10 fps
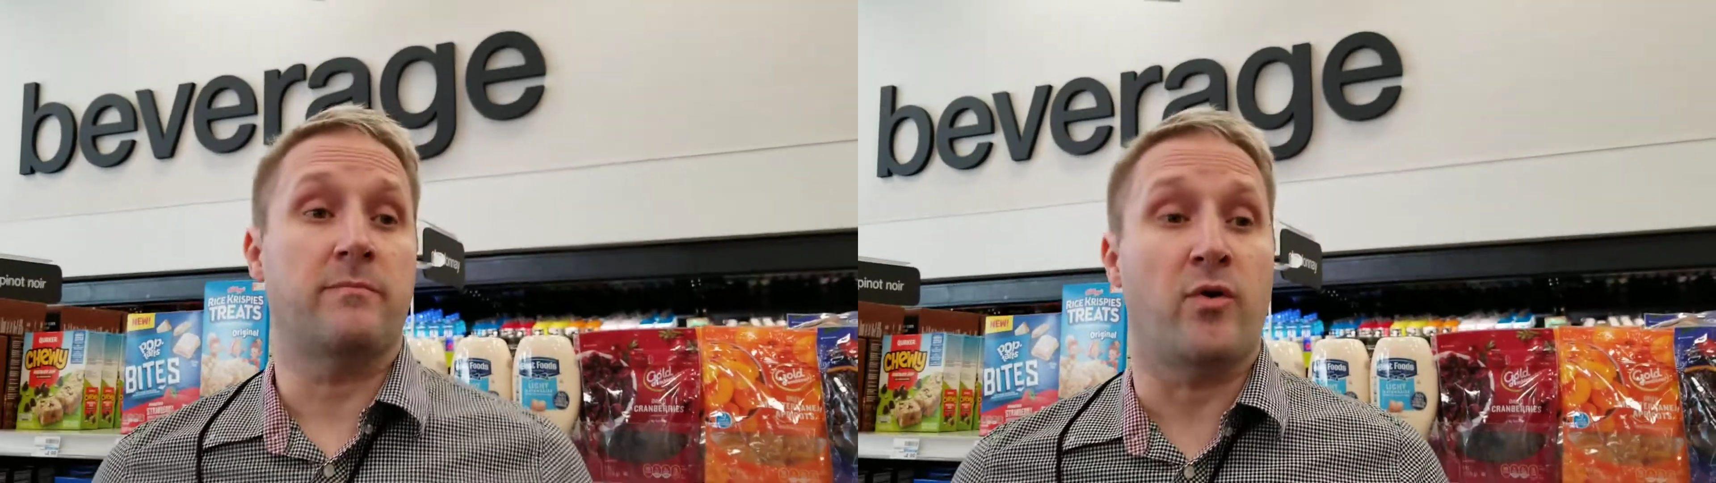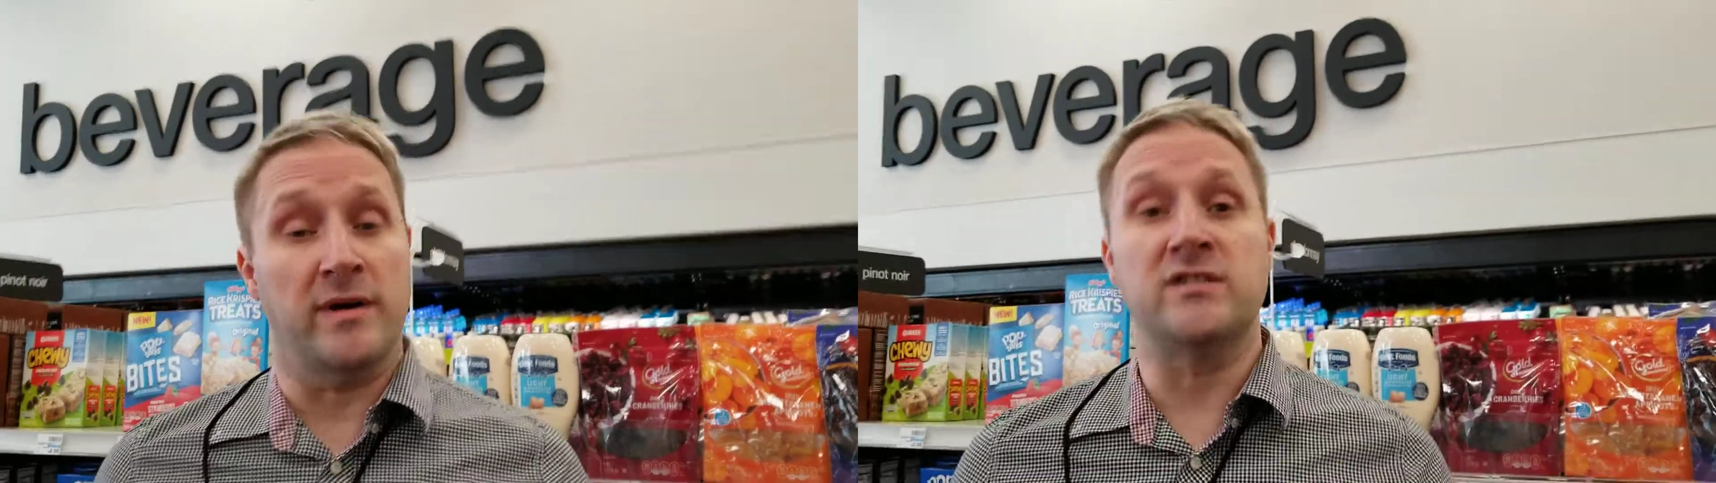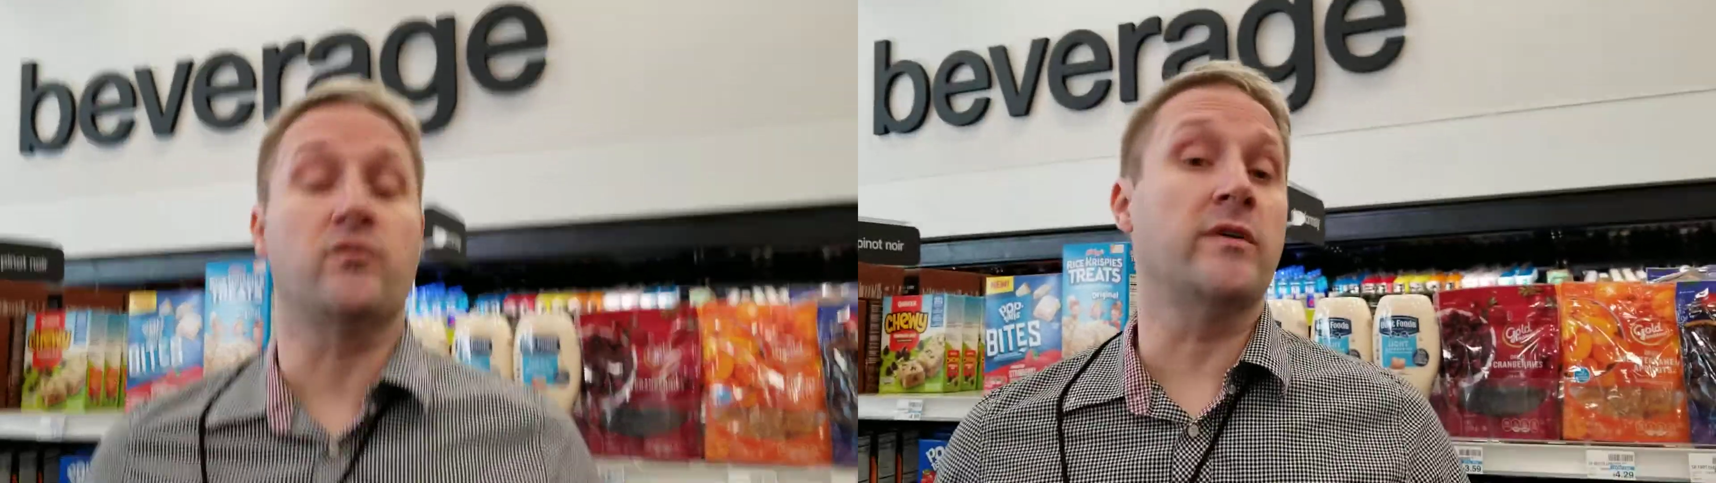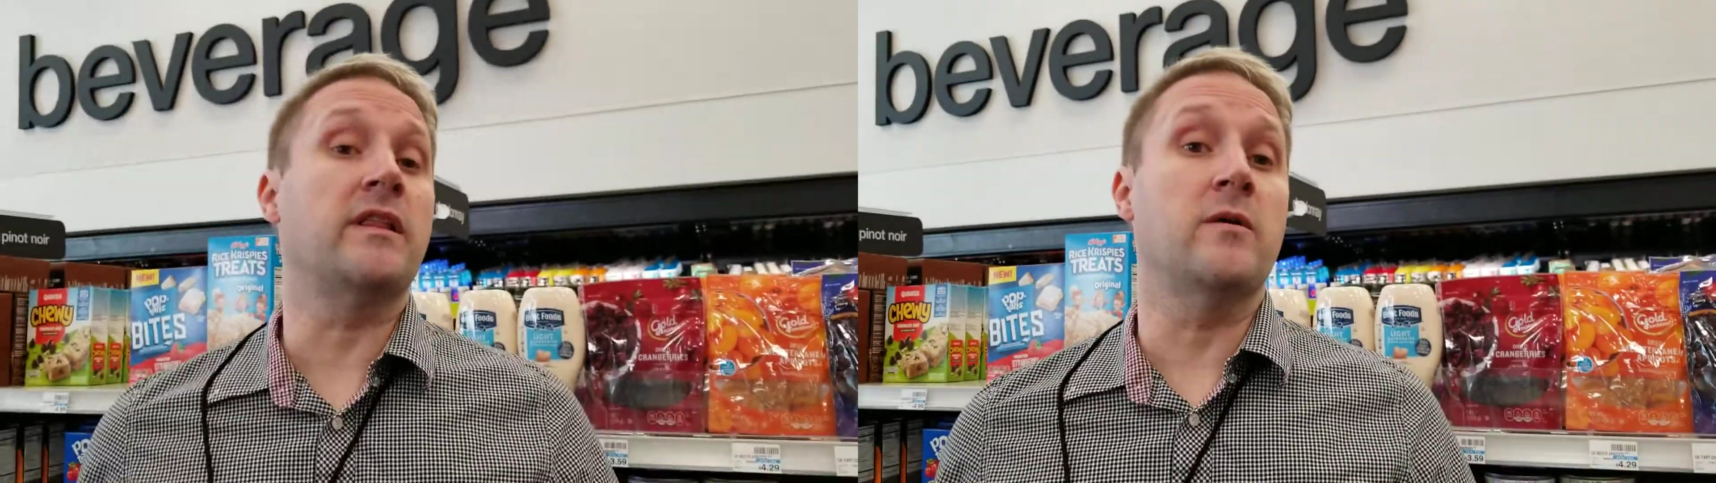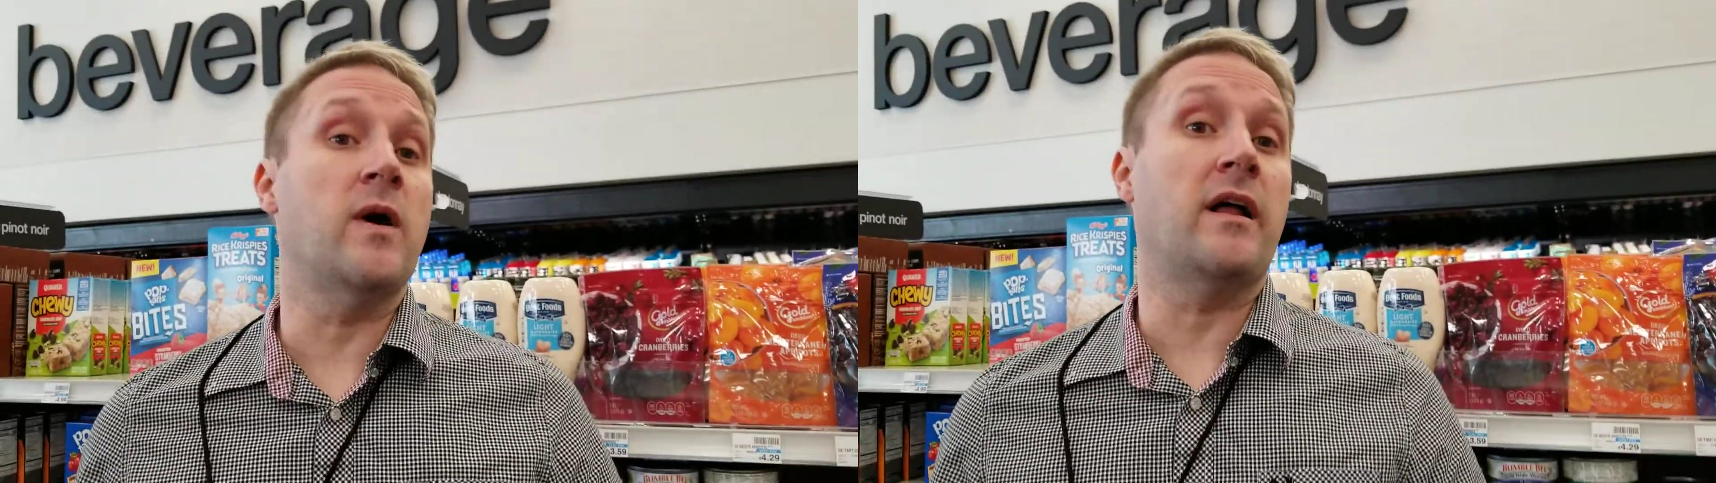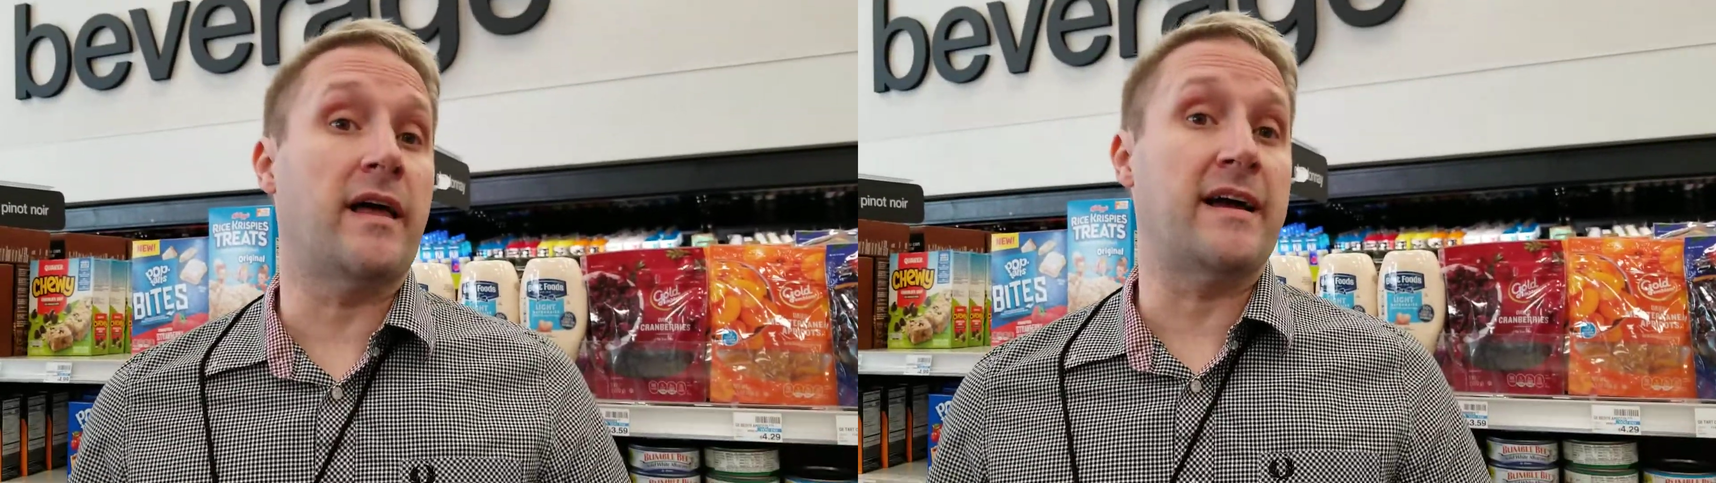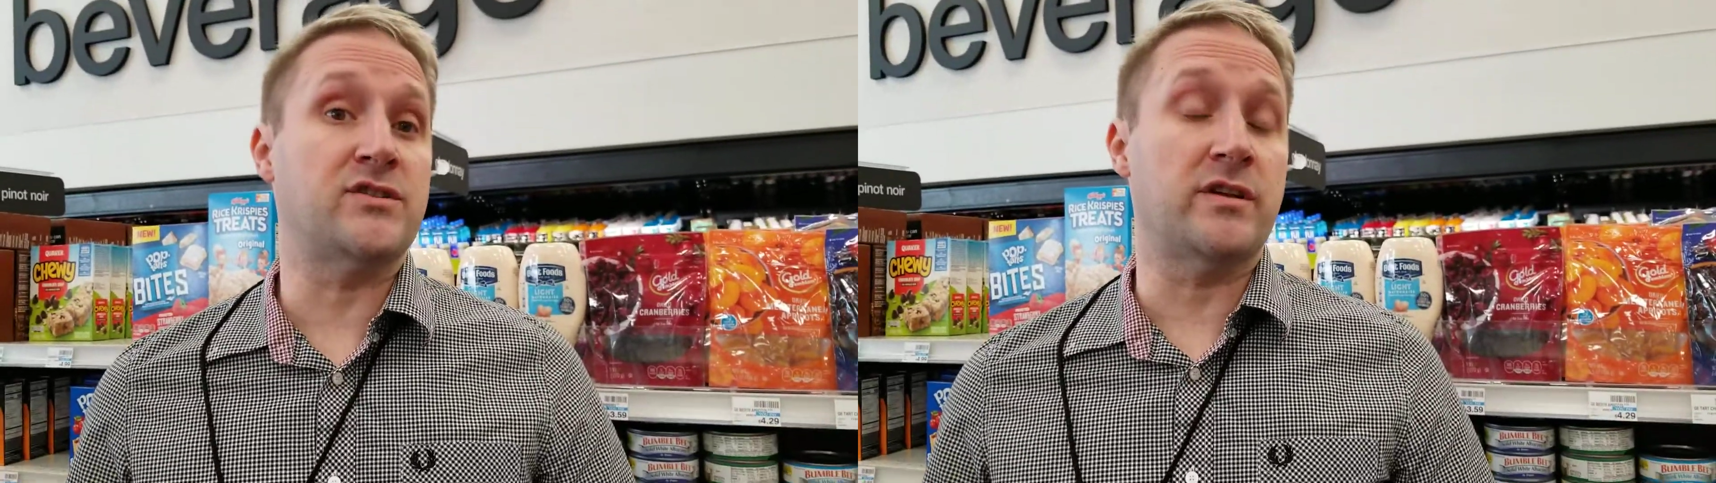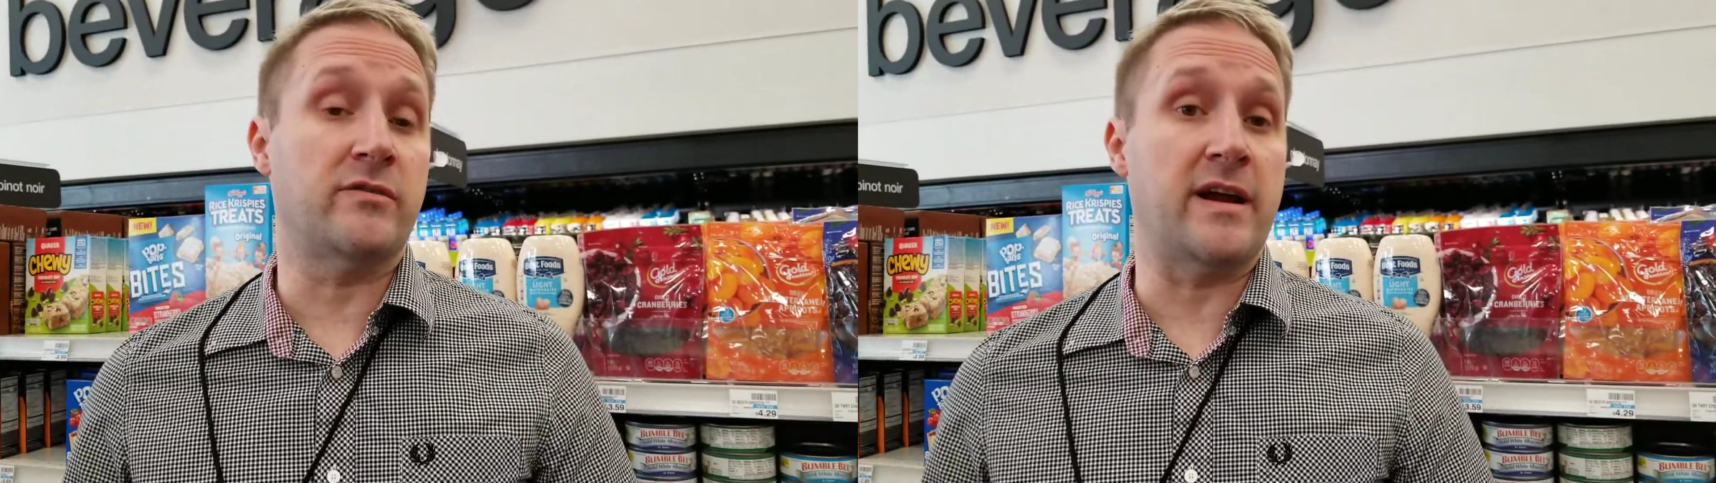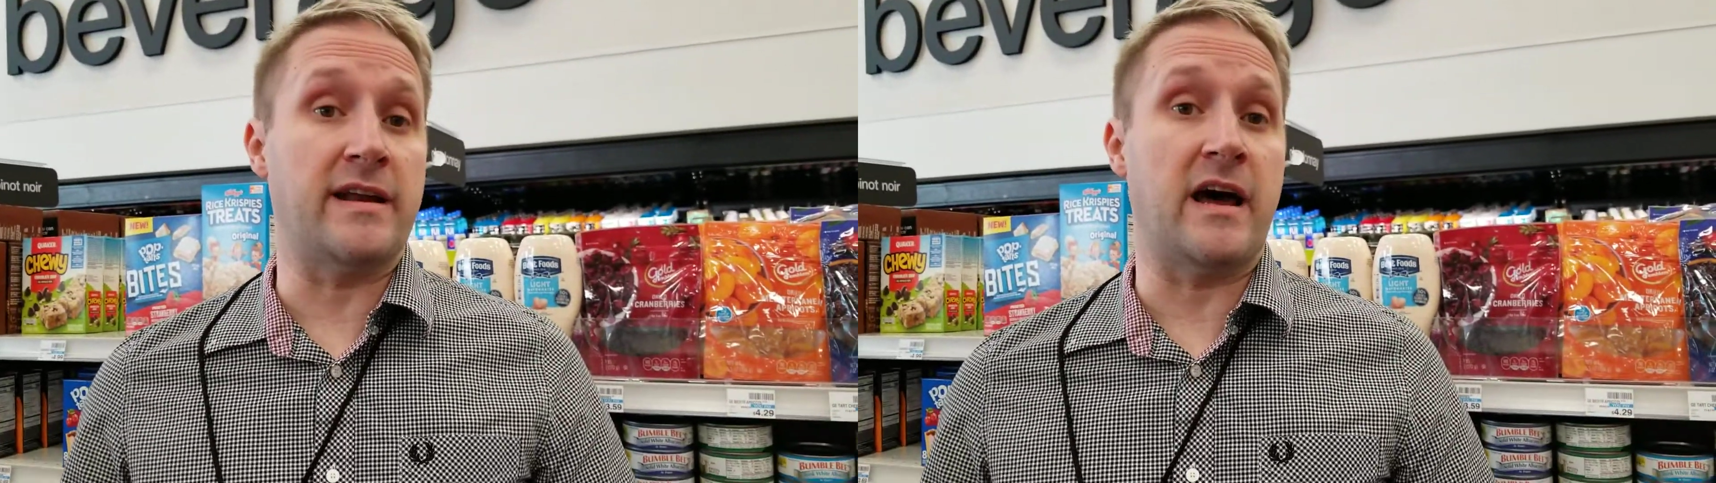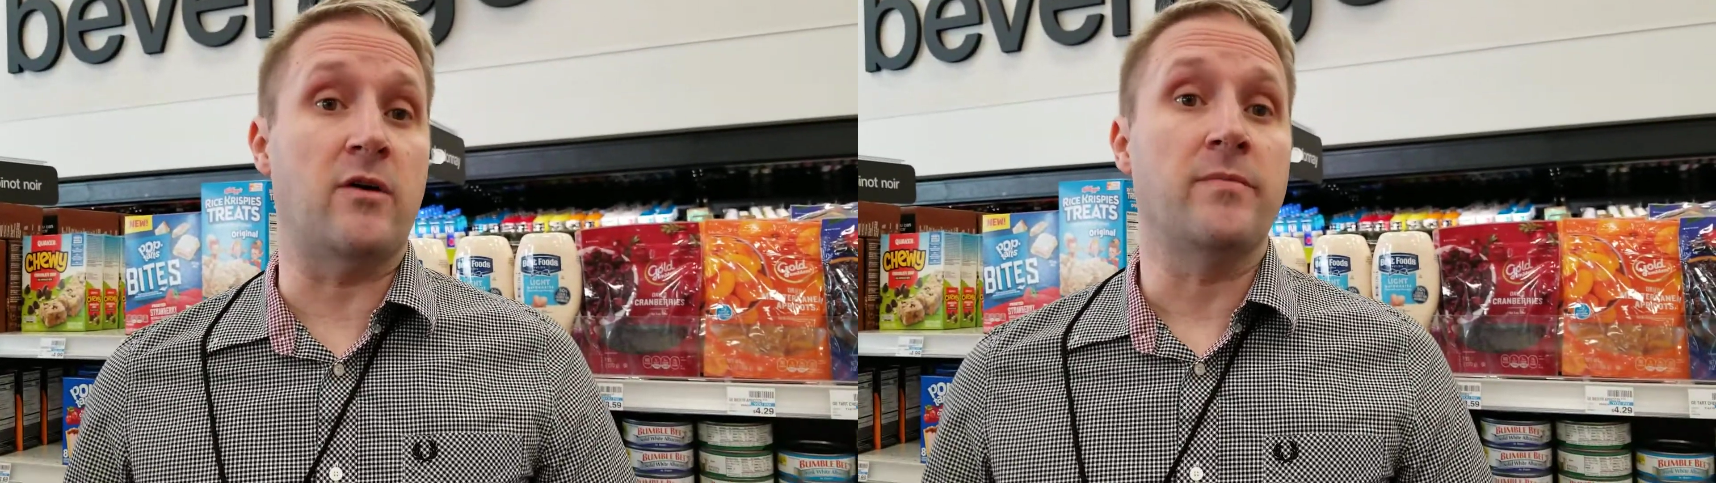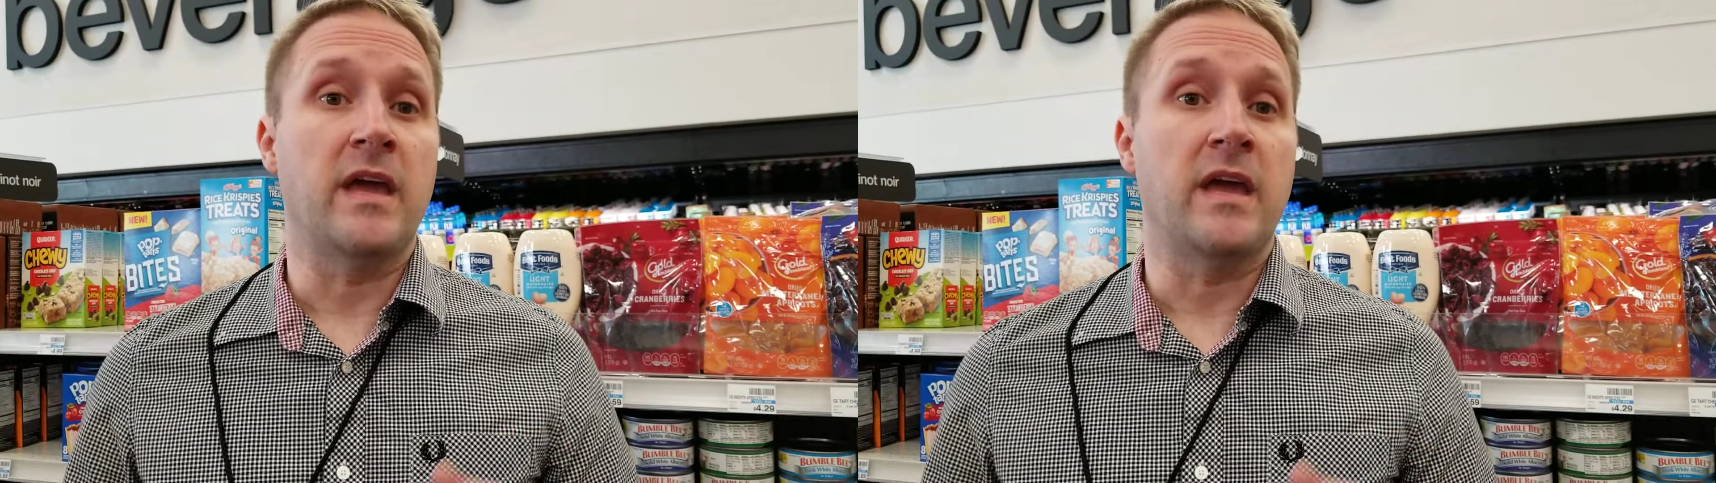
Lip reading: poised really well actually right now.